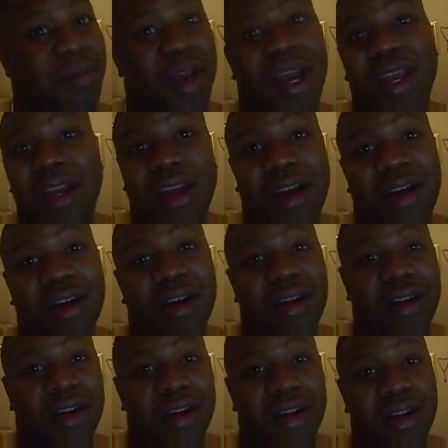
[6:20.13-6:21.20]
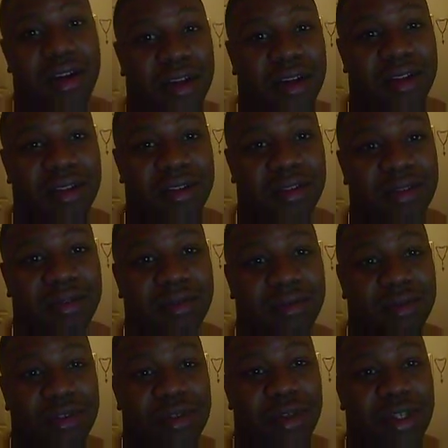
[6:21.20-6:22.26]
Pacquiao.
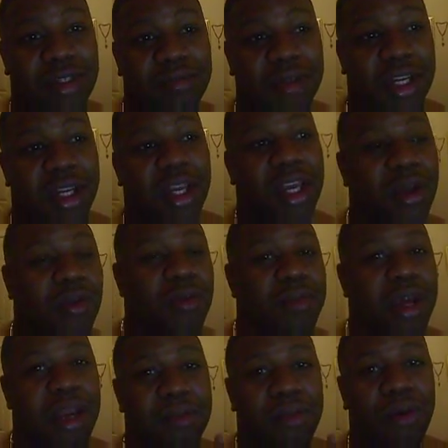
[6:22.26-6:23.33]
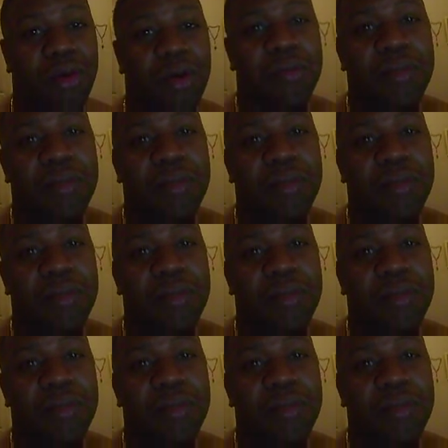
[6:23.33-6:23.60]
Trust me, he will make more